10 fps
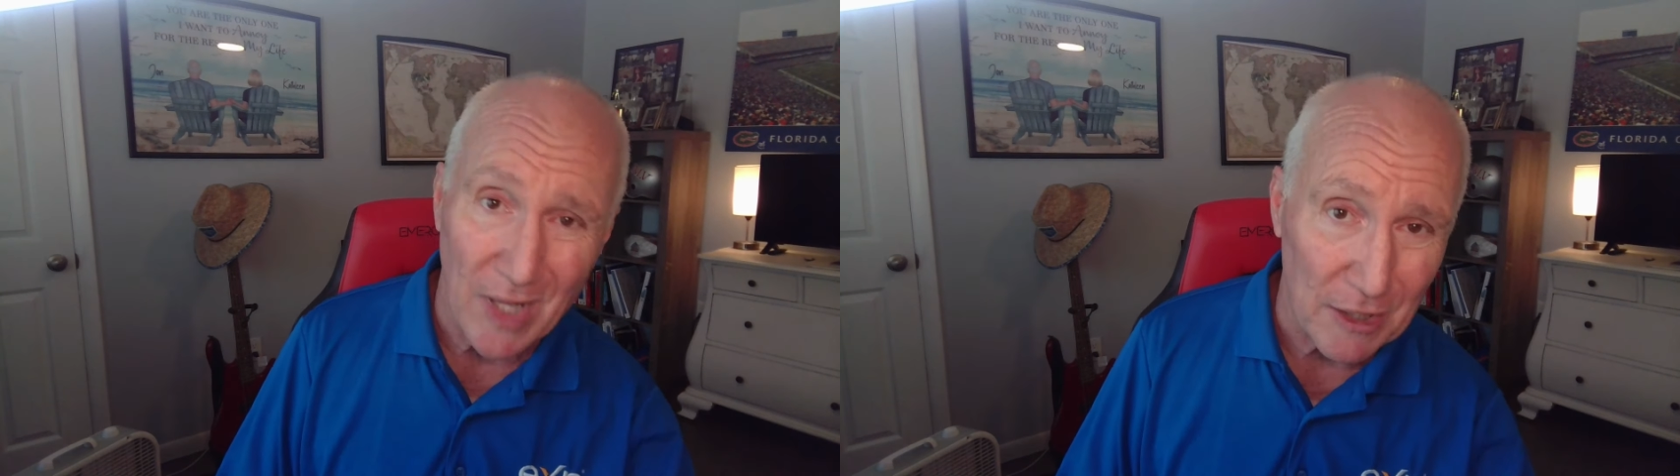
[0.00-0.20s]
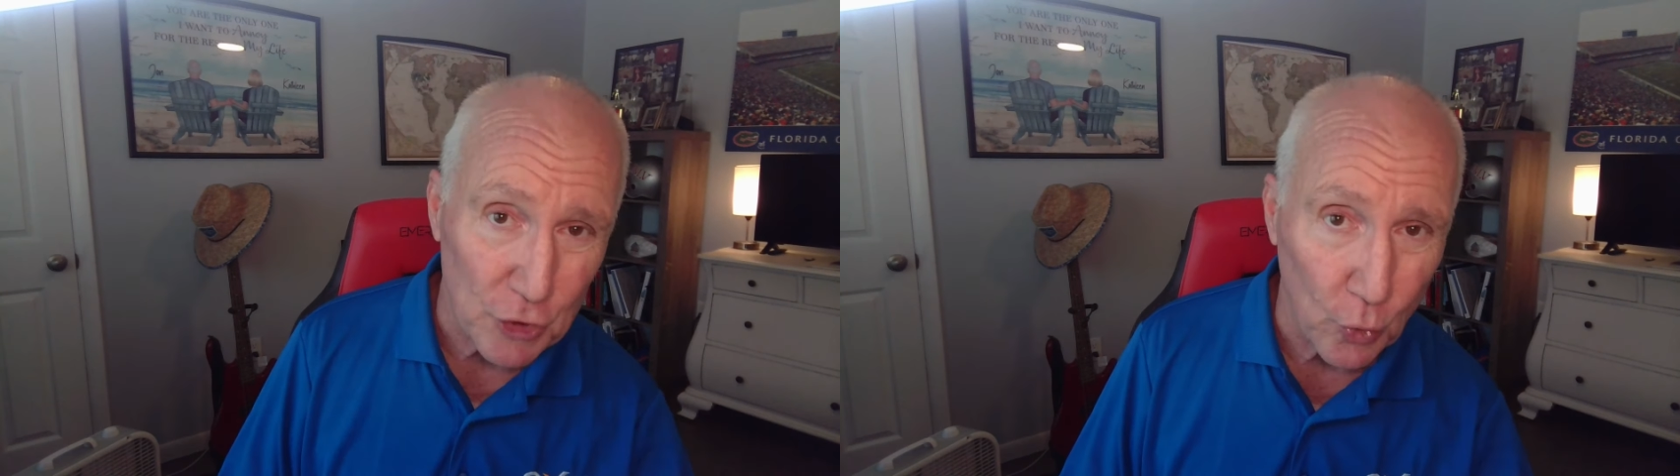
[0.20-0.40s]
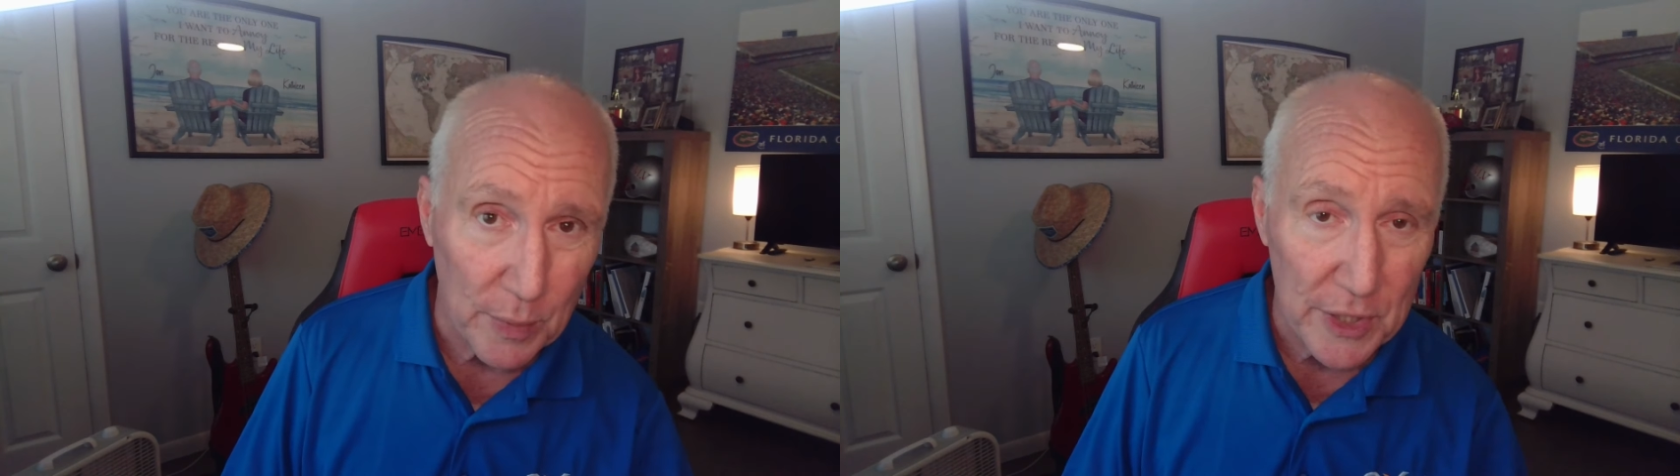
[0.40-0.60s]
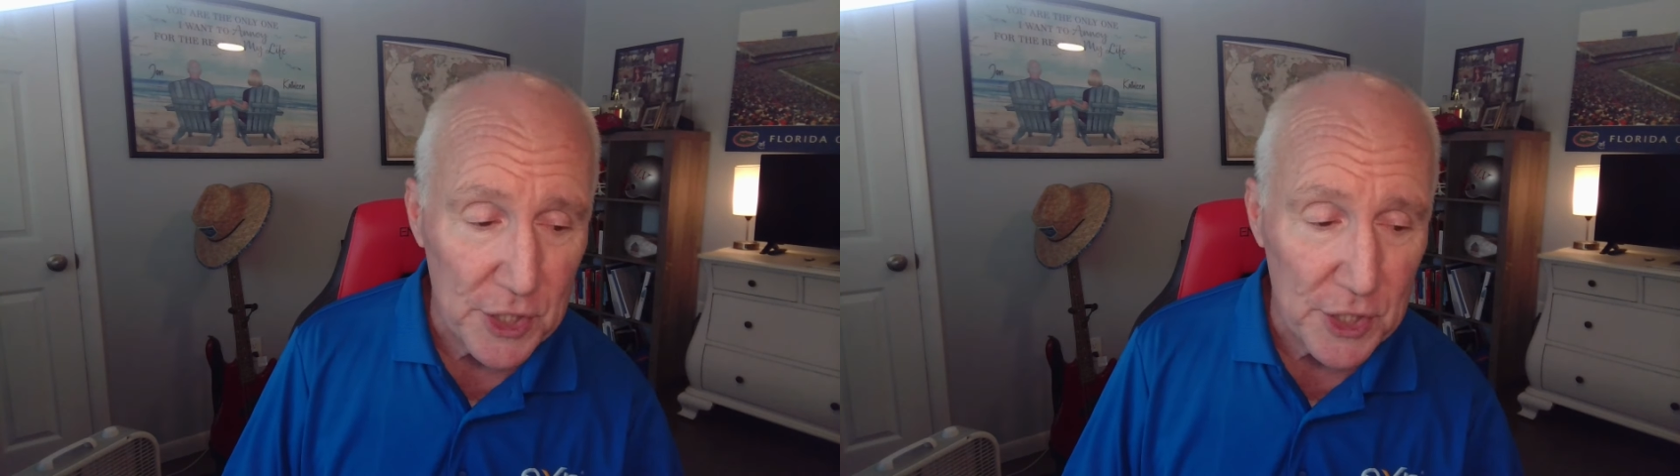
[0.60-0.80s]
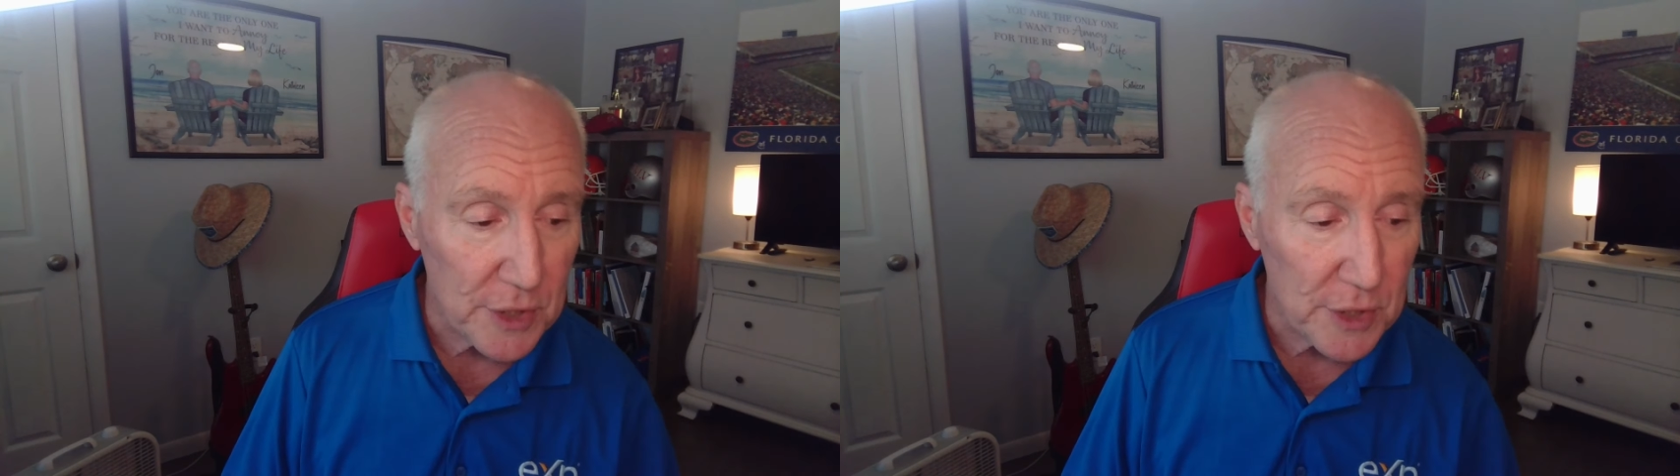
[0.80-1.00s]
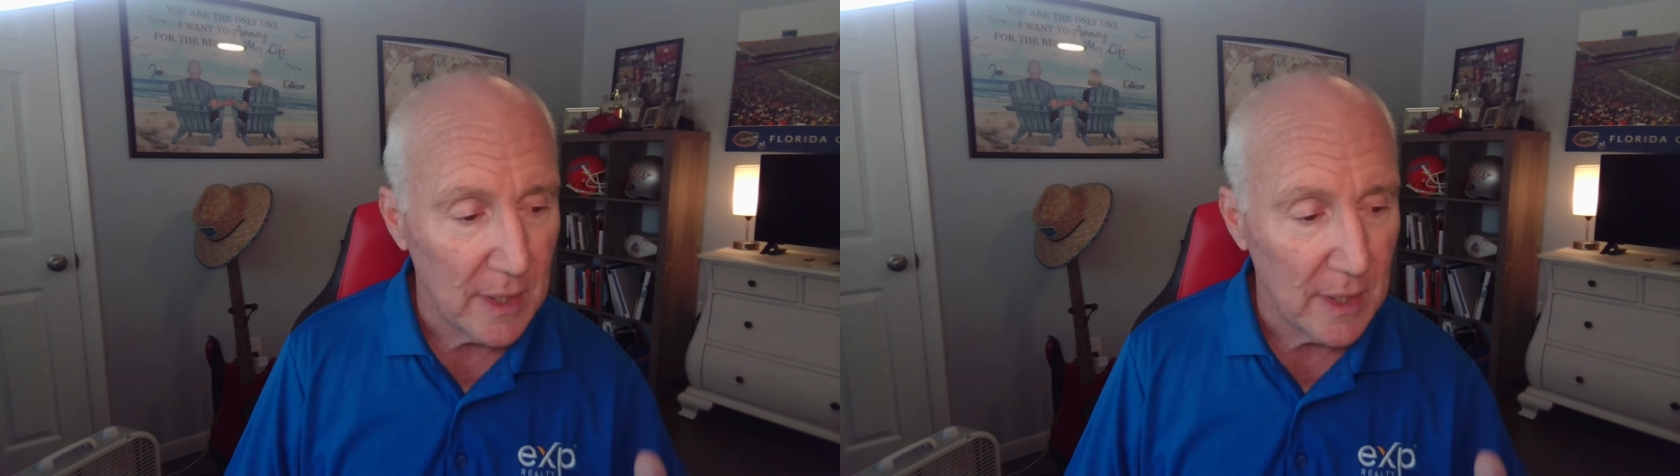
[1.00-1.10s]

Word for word: Octoberish,